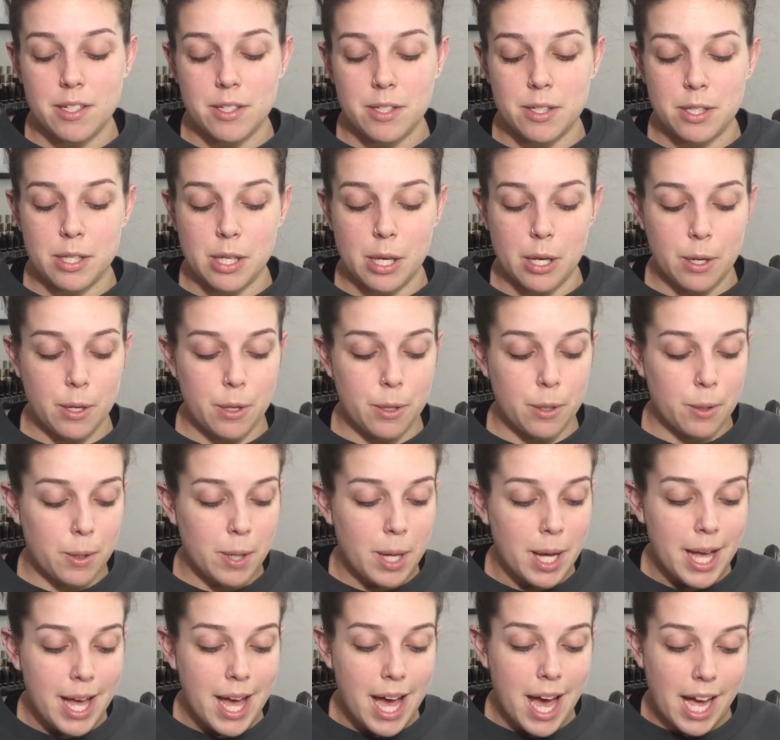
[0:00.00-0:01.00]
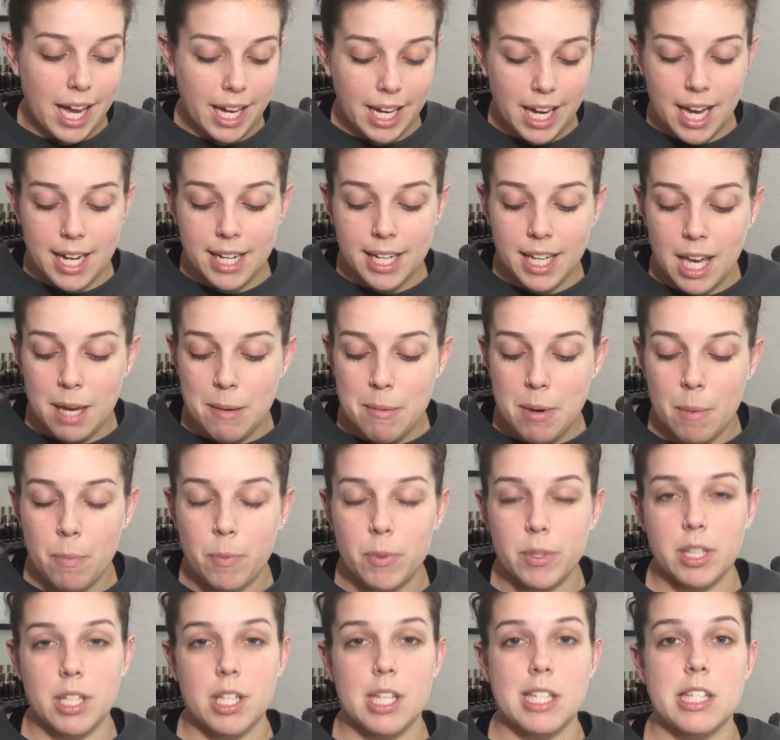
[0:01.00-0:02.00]
So I kind of came
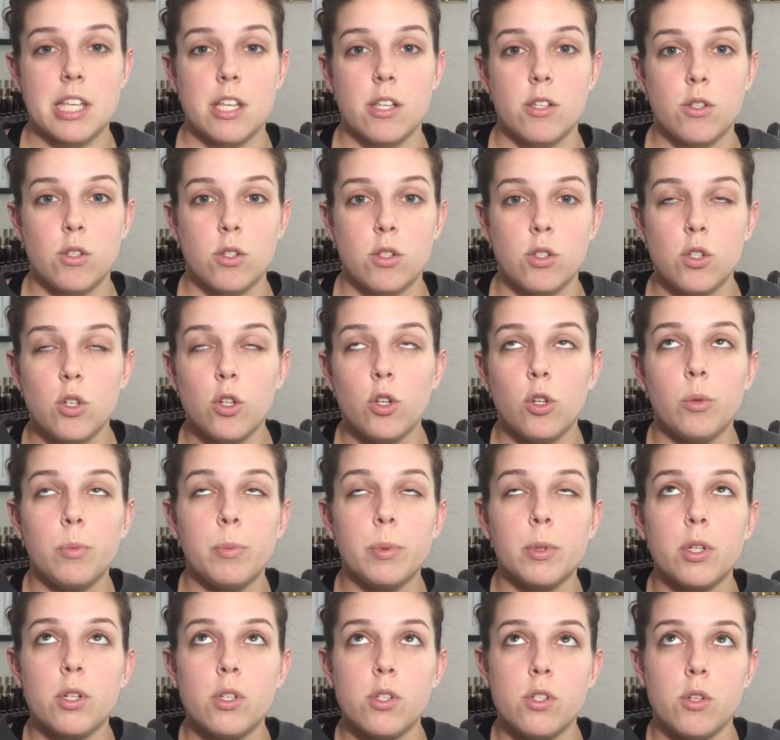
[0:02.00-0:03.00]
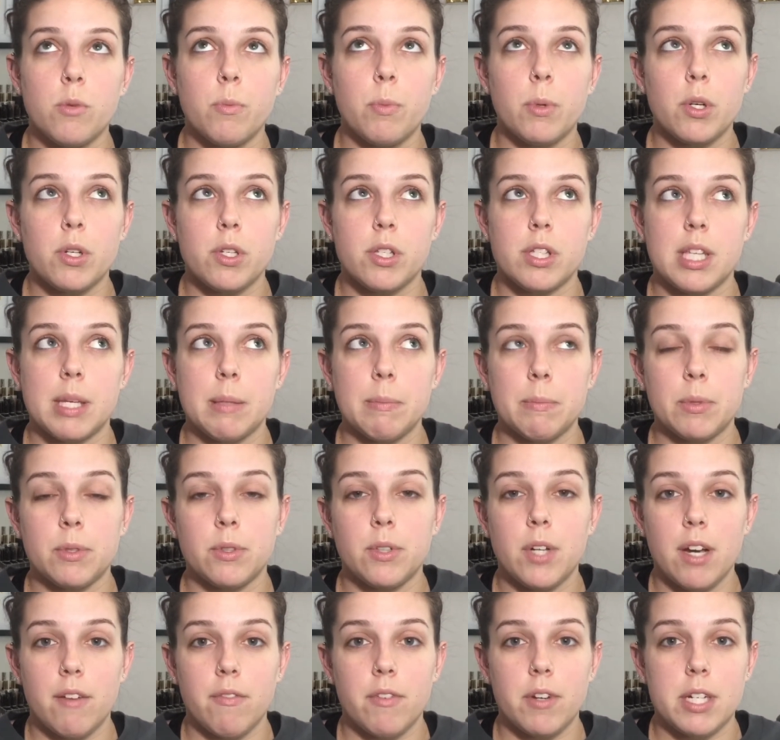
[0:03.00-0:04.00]
up with this super
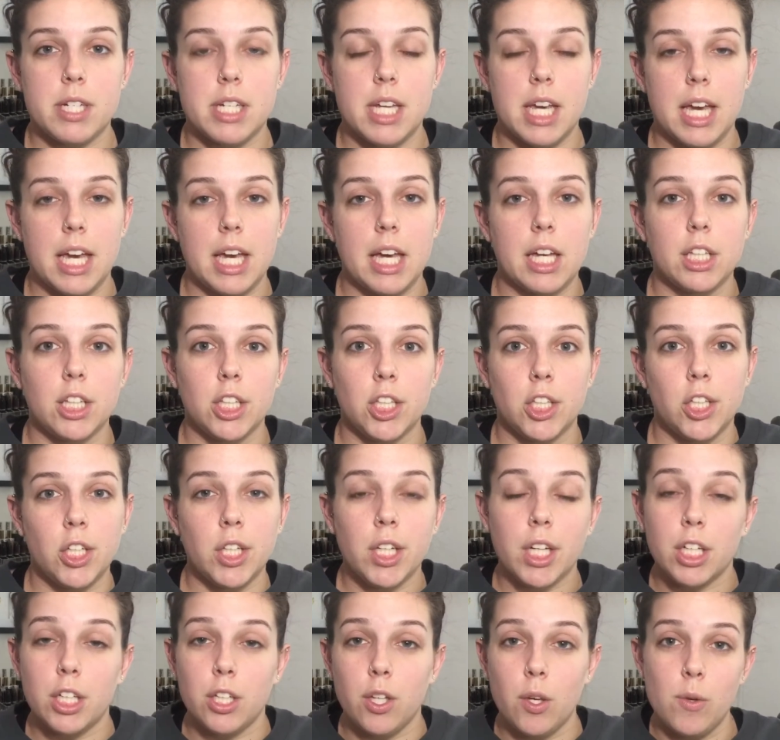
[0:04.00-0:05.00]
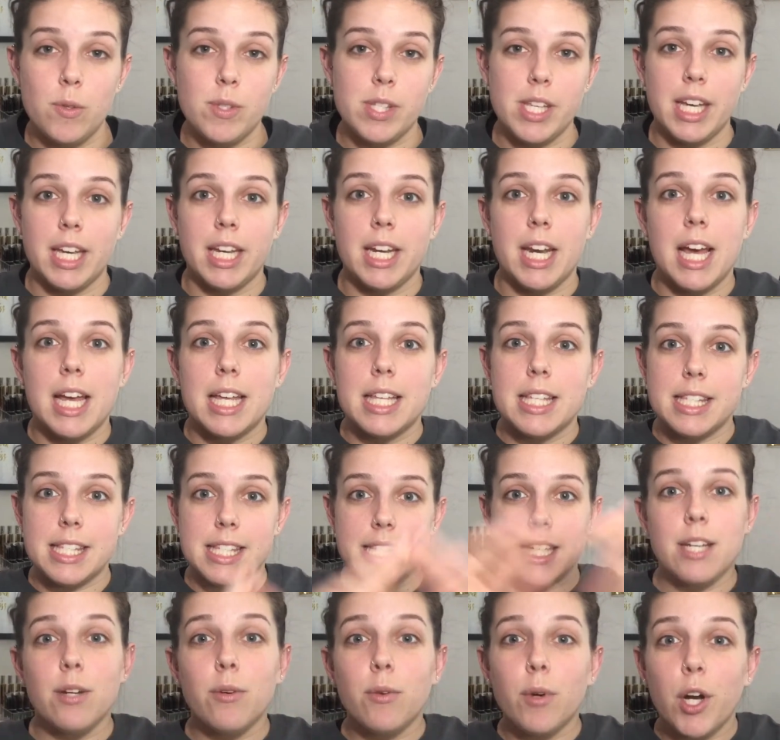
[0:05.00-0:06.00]
simple everyday look using
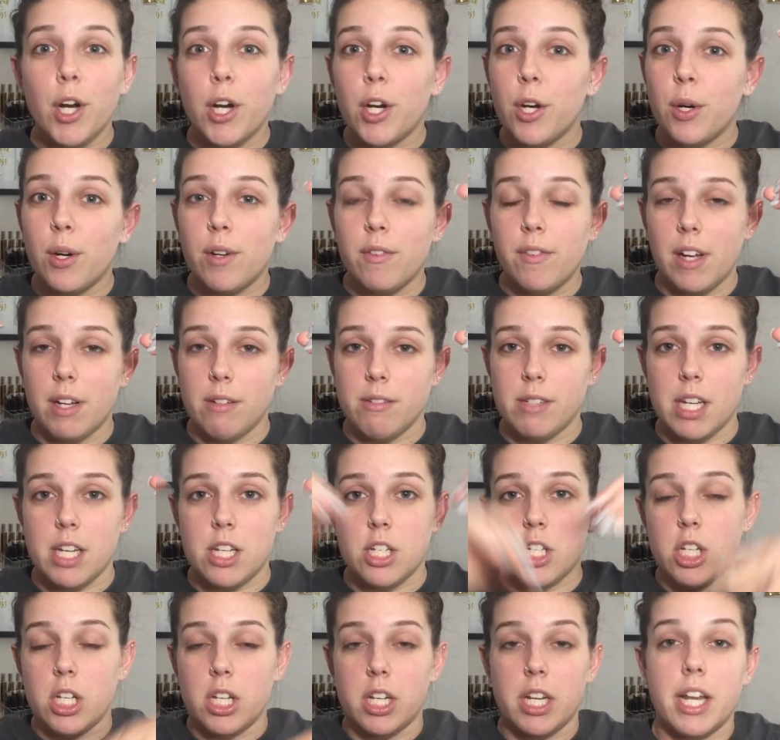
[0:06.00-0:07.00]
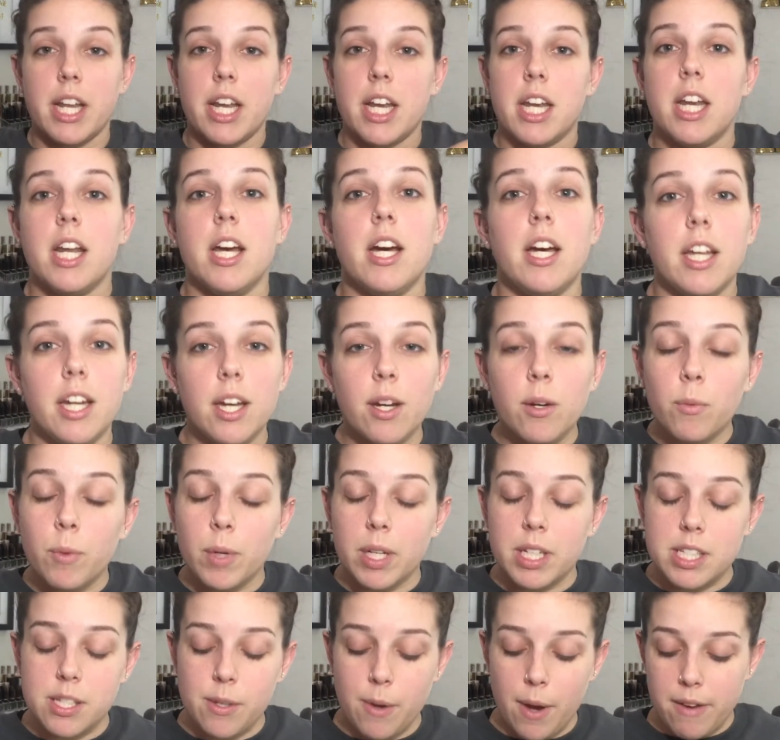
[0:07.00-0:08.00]
zero foundation, none
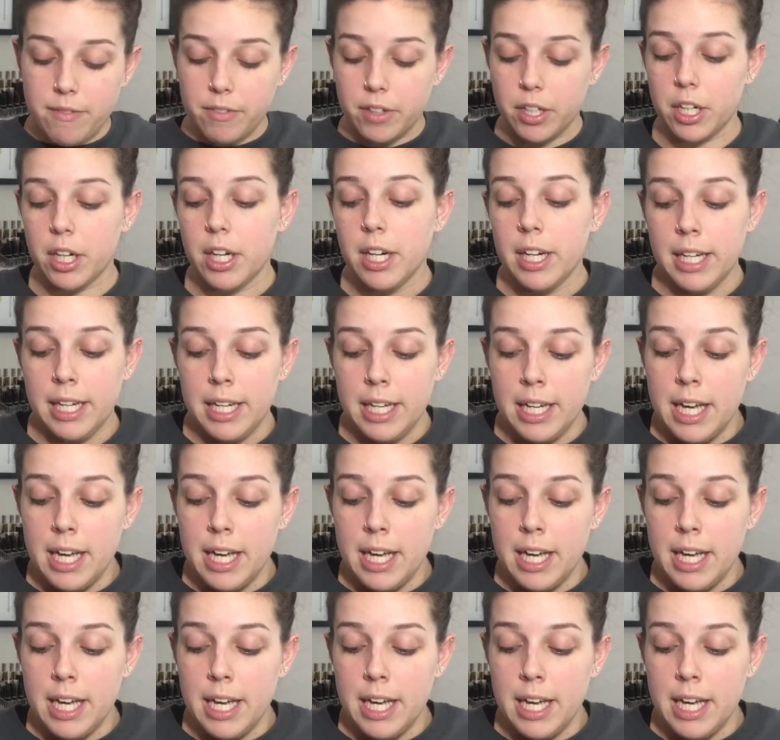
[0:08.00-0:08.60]
whatsoever.